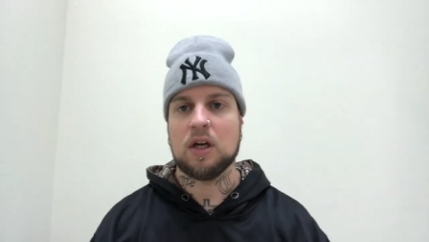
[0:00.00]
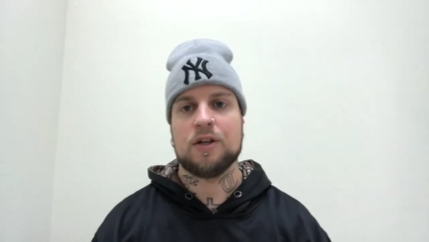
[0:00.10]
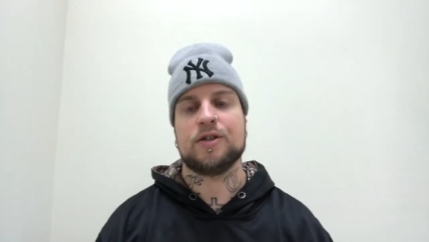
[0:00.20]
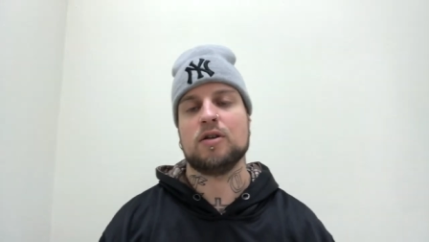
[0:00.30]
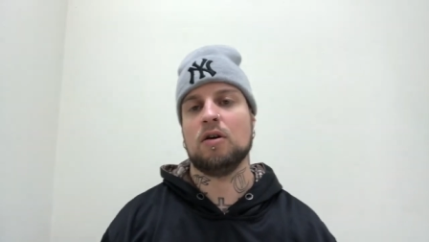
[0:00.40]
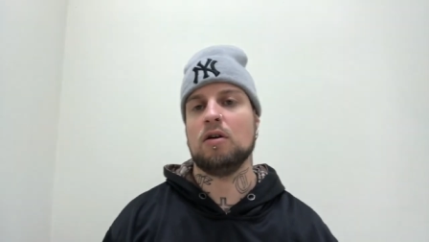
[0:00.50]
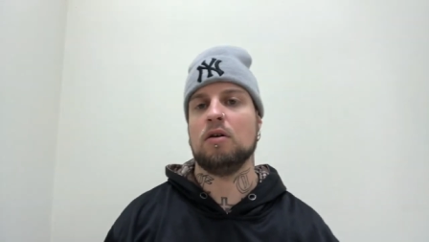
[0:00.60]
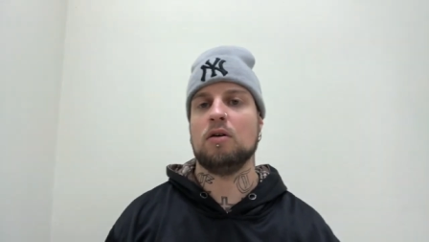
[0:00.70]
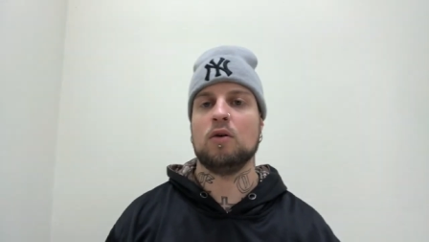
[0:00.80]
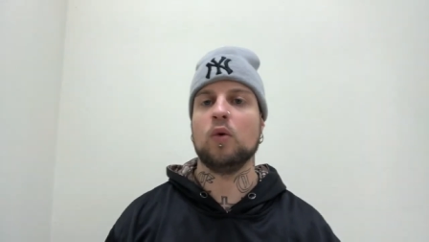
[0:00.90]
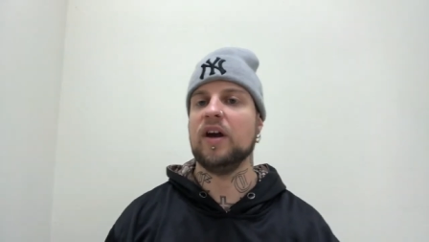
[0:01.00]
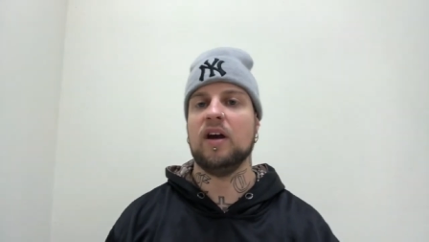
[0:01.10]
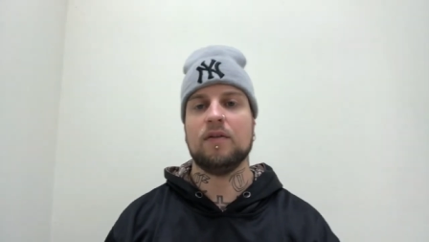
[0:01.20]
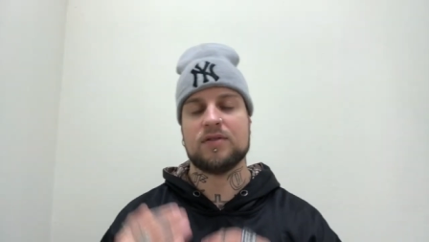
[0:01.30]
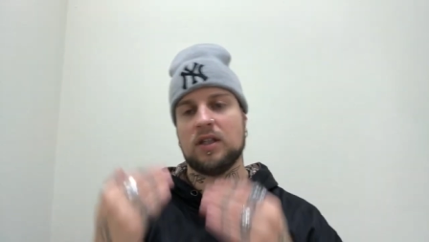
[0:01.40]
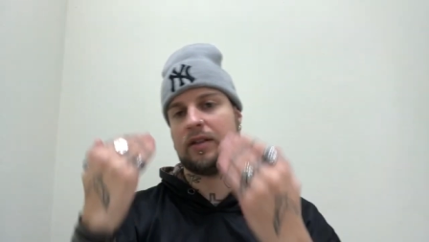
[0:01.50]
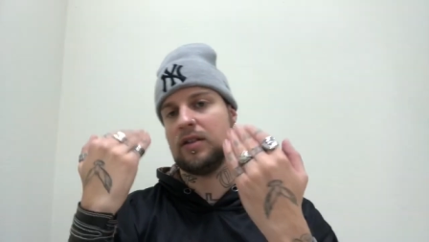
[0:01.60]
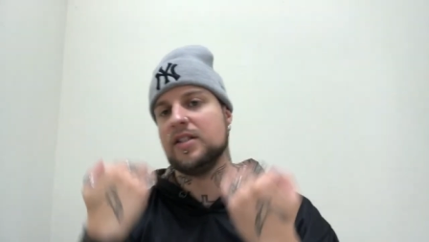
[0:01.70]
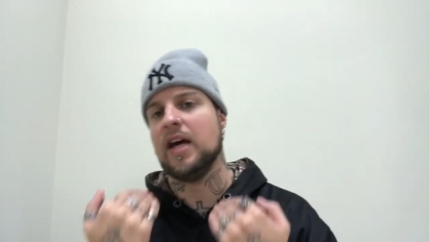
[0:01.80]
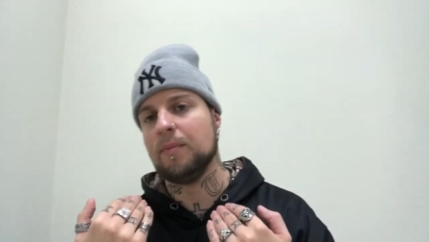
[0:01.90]
So we have
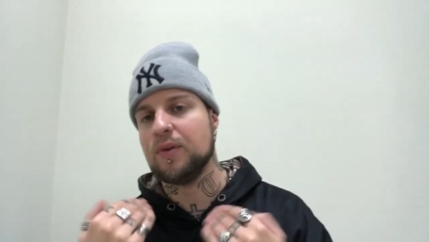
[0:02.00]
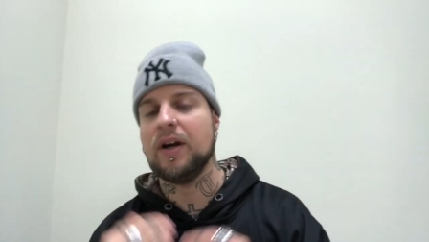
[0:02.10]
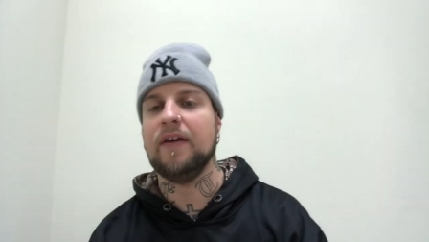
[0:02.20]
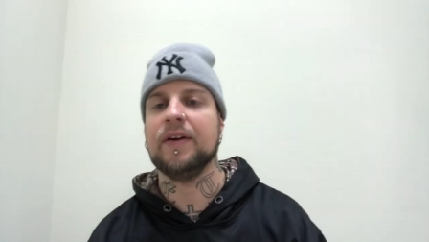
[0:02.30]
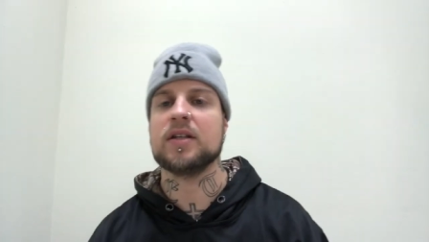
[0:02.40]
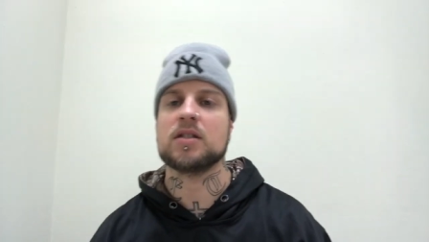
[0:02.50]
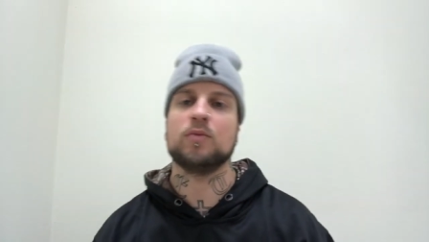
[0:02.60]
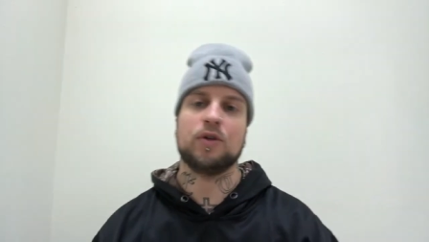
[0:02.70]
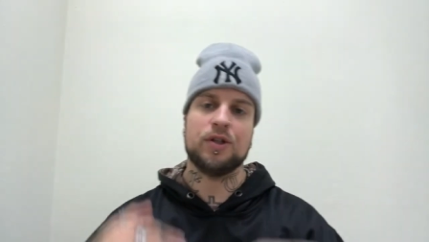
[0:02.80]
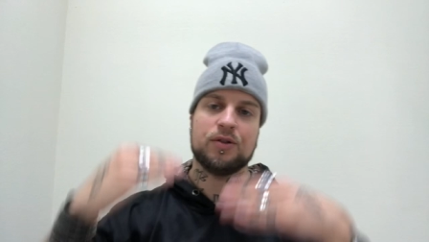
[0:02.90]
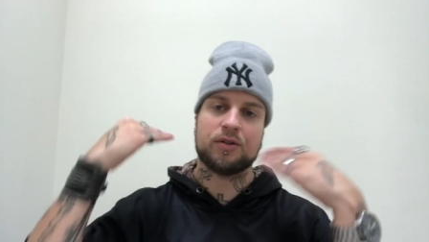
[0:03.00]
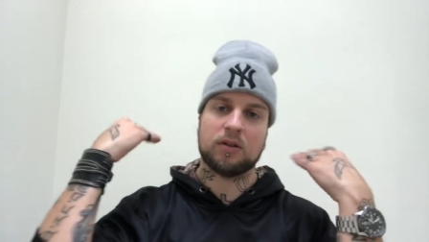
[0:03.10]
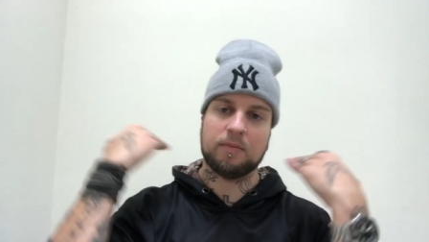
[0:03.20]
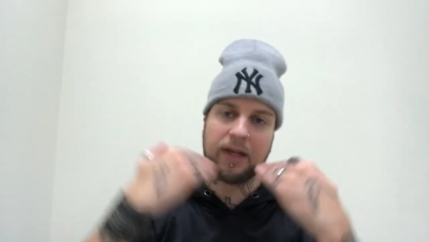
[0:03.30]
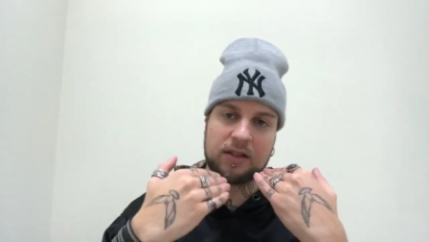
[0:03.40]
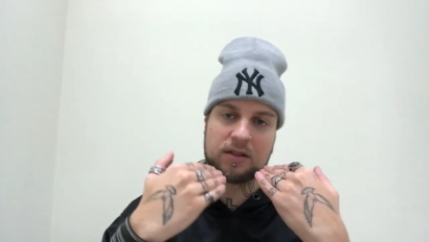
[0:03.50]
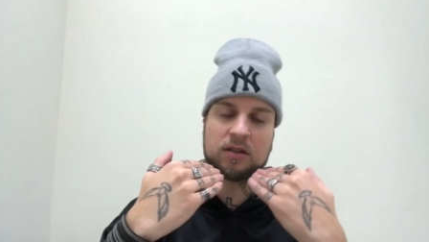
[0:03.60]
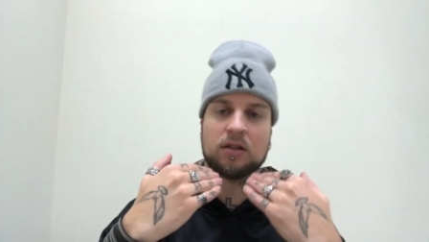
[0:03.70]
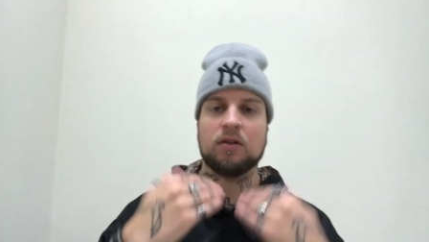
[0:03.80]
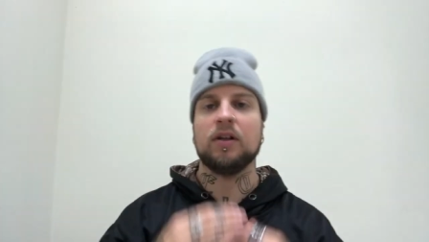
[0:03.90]
slightly damped larynx, more neutral
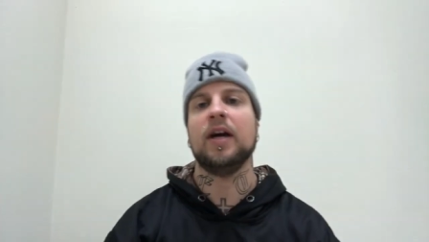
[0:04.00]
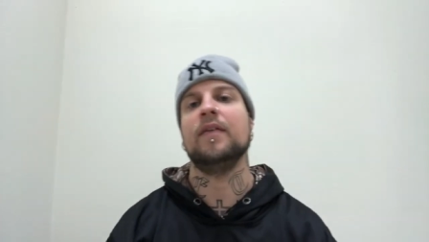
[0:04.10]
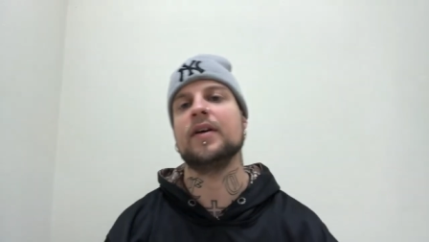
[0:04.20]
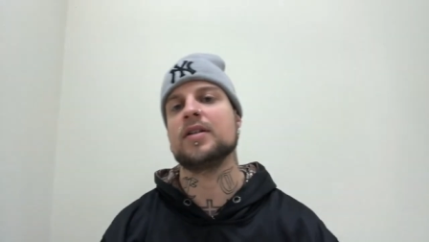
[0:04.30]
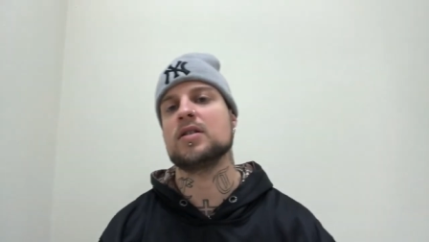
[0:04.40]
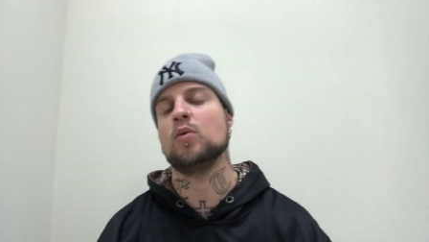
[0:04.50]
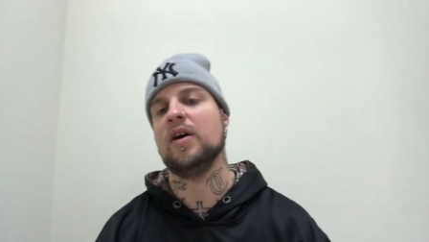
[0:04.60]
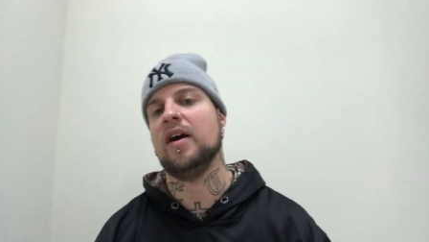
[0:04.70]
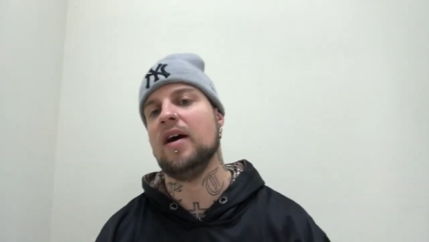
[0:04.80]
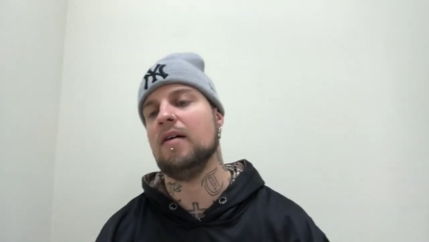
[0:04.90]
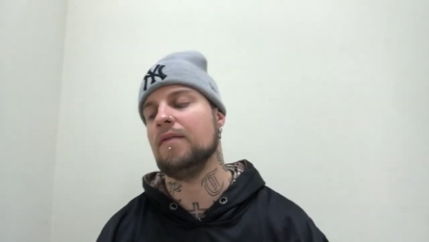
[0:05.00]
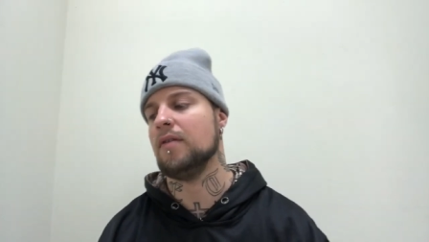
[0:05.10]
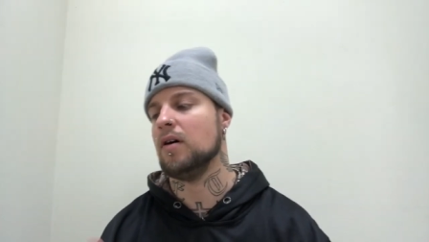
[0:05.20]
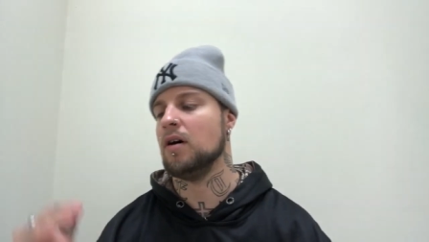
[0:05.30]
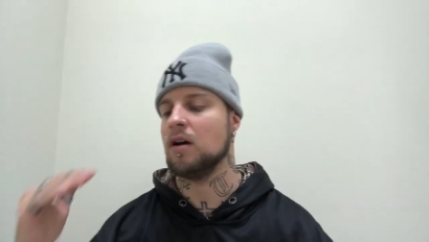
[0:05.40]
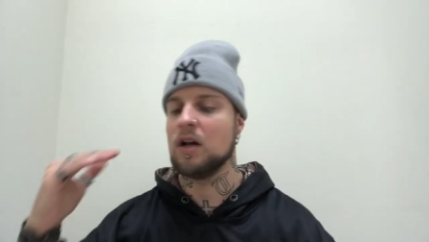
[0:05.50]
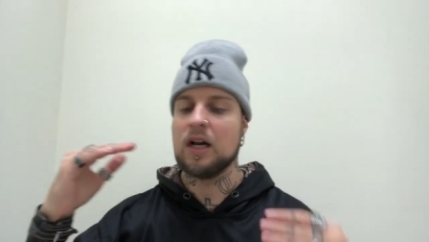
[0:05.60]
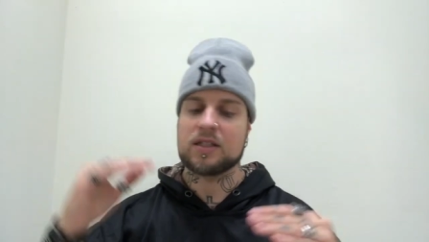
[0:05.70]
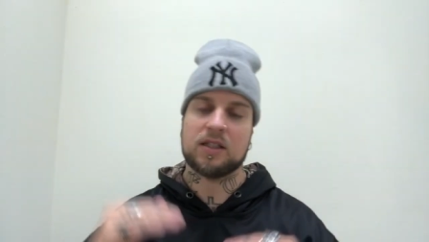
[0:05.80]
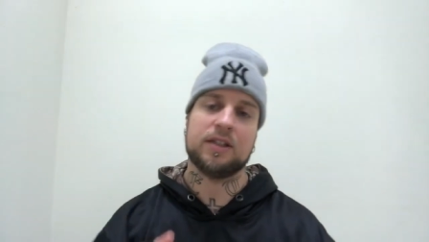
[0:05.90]
balanced larynx. We have
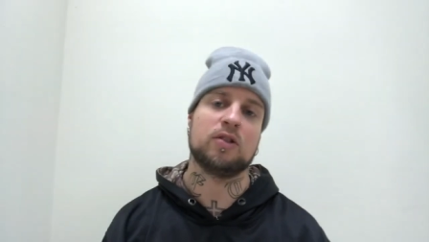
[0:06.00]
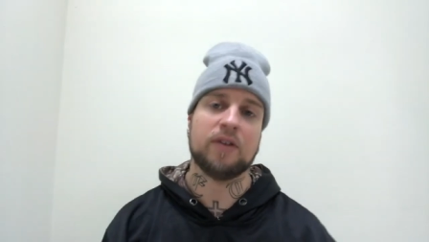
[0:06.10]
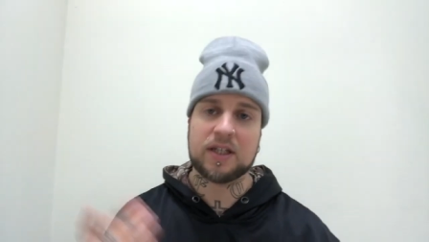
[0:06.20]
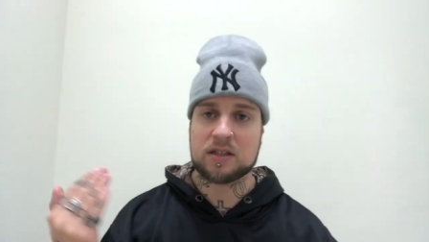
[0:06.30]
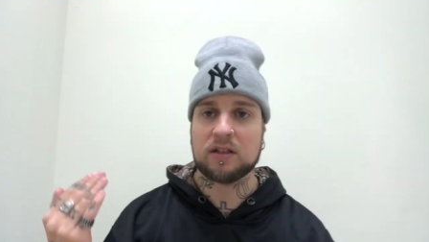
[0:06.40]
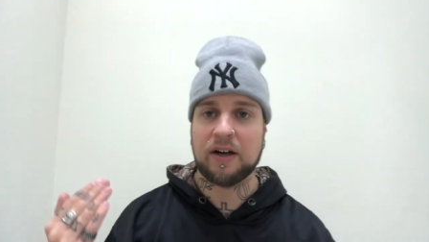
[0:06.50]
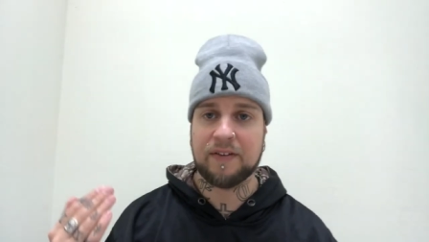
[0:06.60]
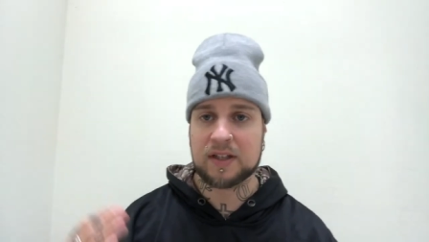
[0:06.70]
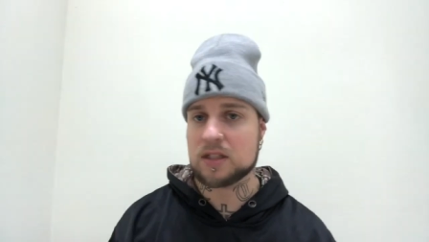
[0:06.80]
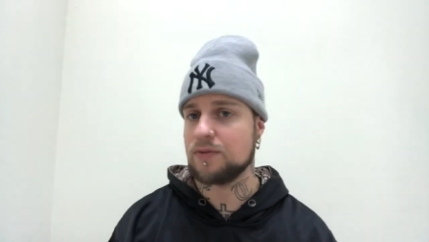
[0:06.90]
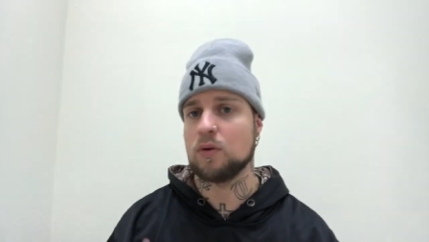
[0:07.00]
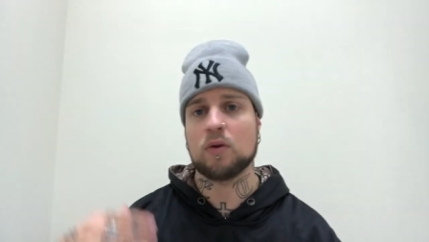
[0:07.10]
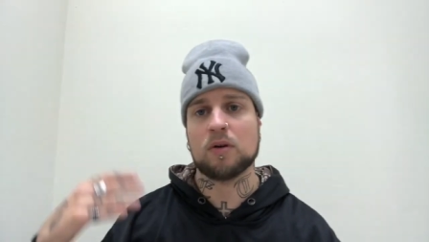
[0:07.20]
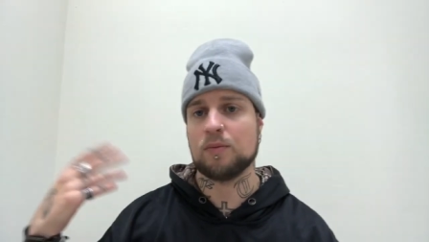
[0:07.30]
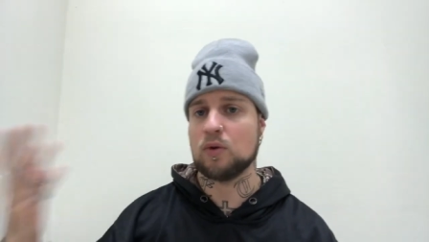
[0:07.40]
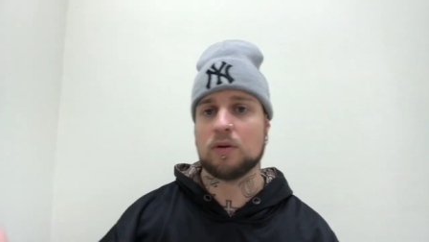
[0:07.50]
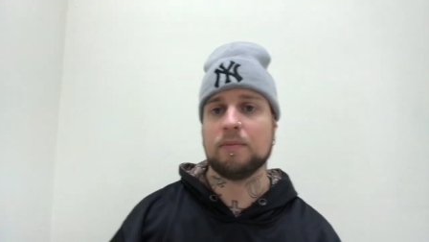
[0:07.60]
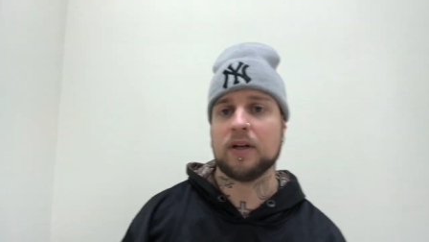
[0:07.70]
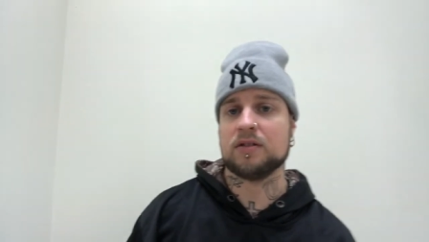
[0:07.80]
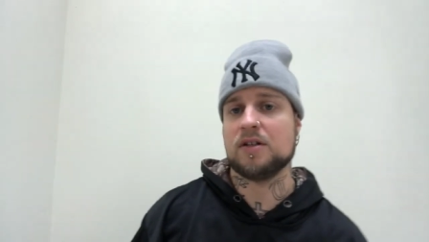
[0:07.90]
slightly raised larynx for more
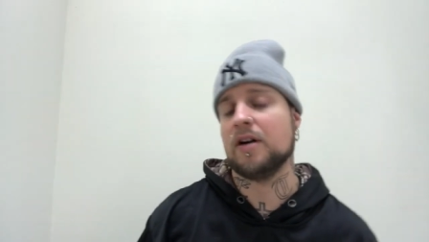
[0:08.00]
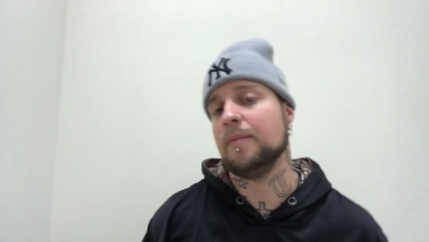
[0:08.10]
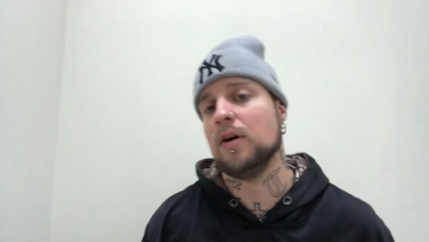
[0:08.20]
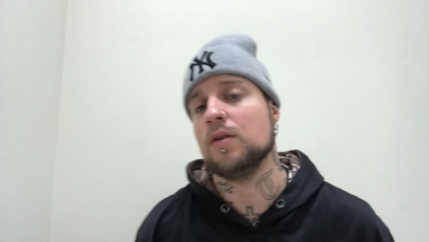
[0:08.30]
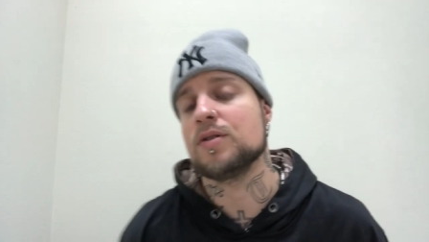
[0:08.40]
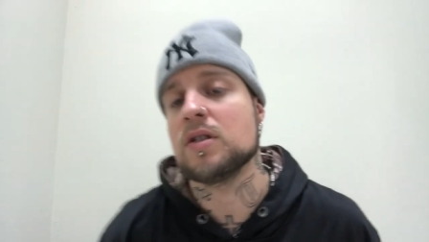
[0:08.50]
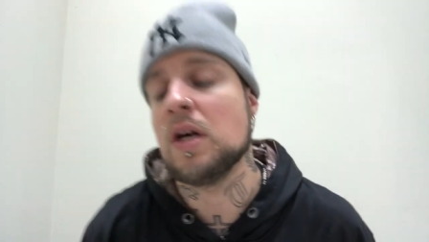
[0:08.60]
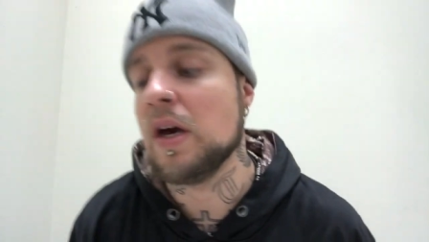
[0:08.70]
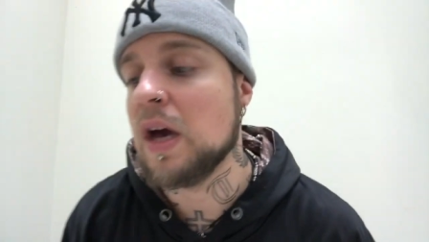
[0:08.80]
belchier mouths.